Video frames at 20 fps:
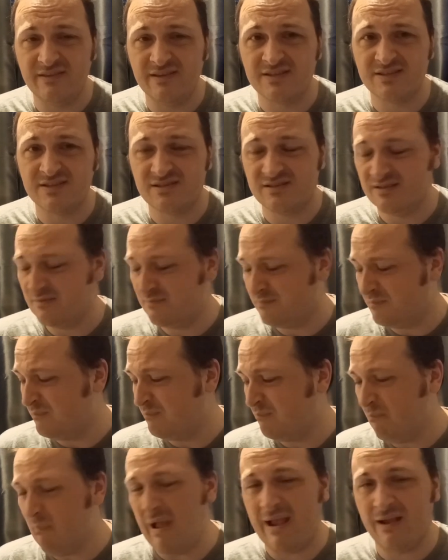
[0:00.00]
this to
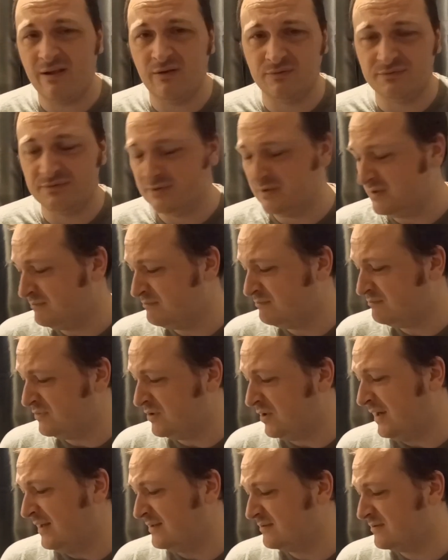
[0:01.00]
back on the,
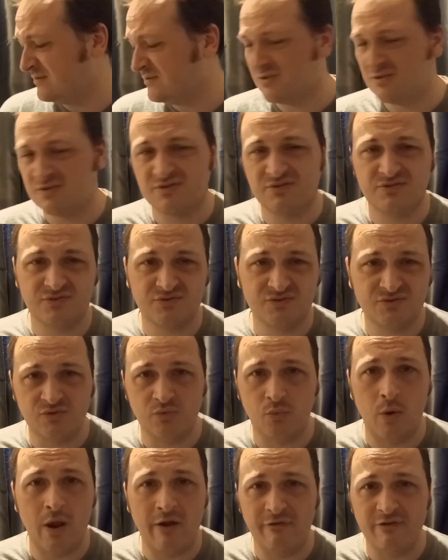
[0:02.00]
like,
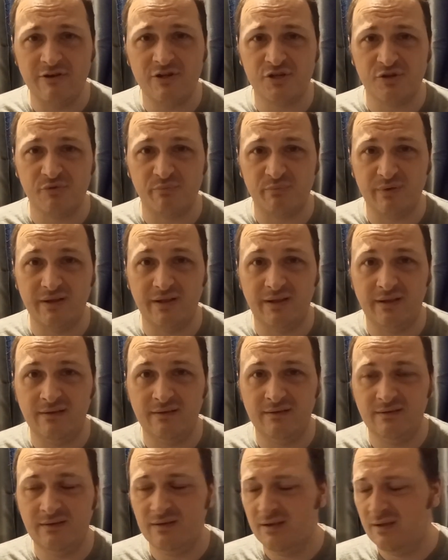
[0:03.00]
to where it should be,
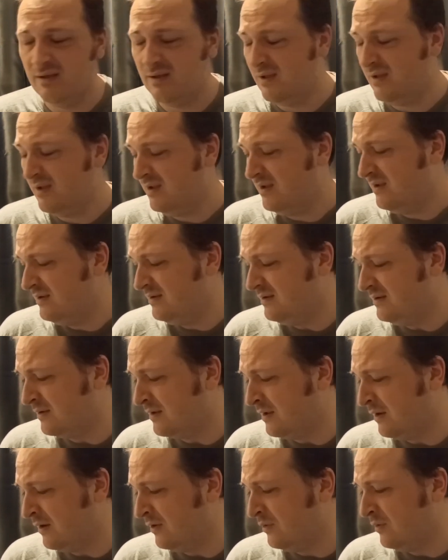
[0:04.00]
you
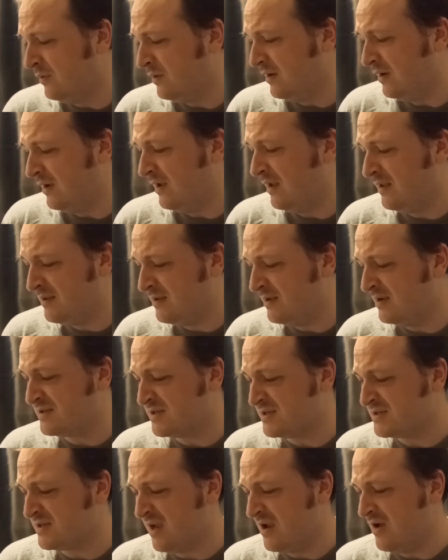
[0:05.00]
know. And
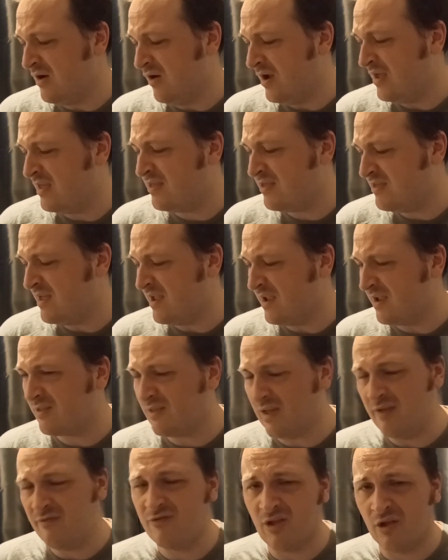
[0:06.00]
as I say, I think
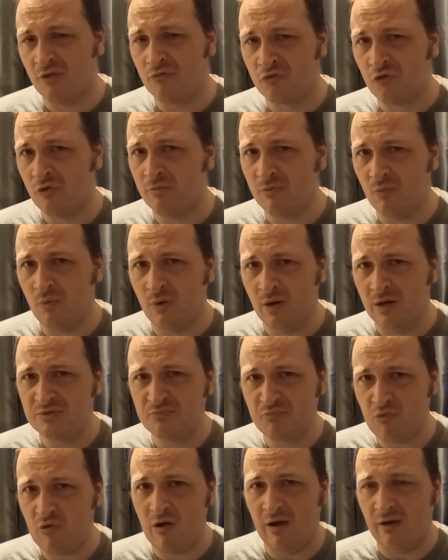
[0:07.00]
they've done Robert Wise
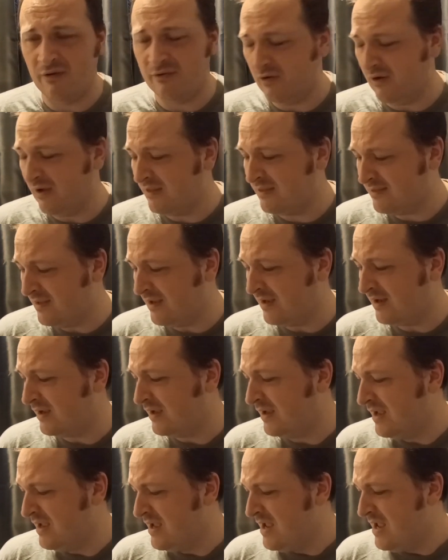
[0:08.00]
proud. I think
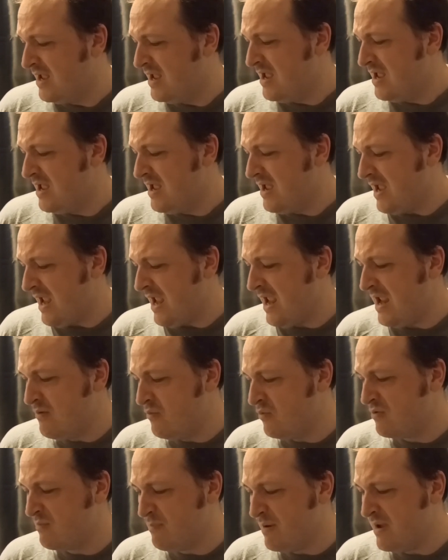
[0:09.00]
he
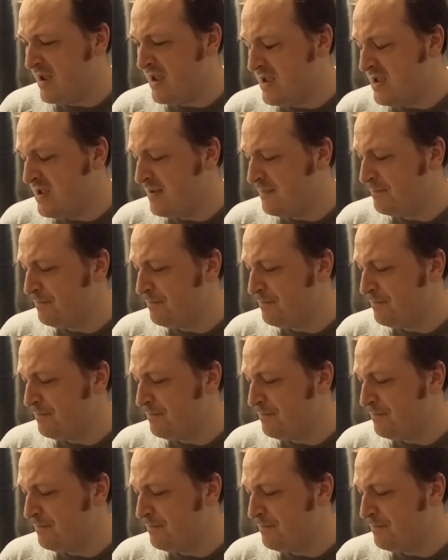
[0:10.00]
would be